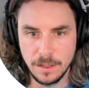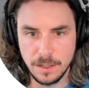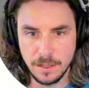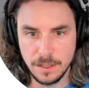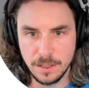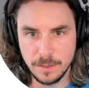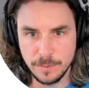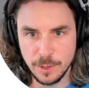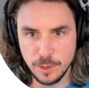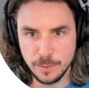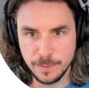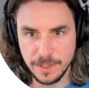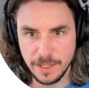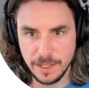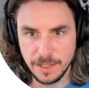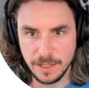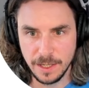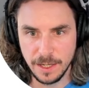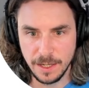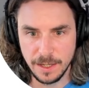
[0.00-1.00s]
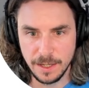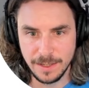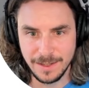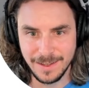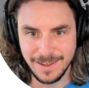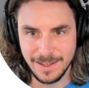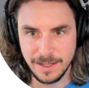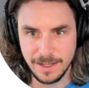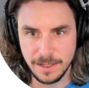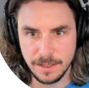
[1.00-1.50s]
OpenAI
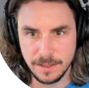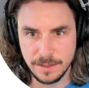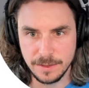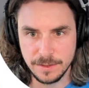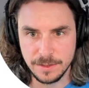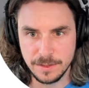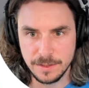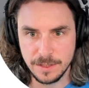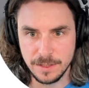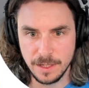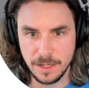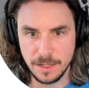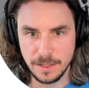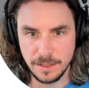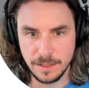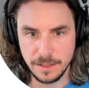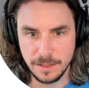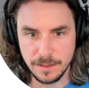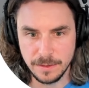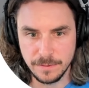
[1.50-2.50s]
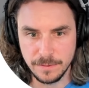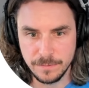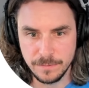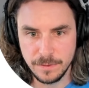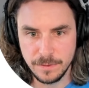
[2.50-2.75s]
and .env.